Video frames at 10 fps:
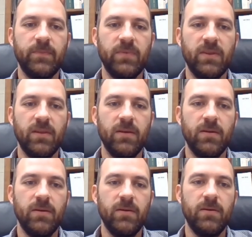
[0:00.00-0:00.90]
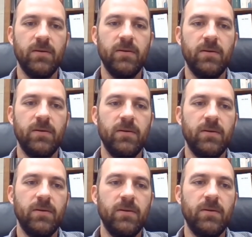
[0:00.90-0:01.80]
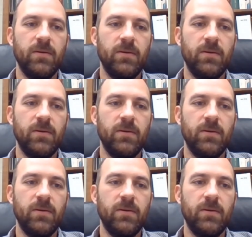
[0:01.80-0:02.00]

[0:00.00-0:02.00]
(silence)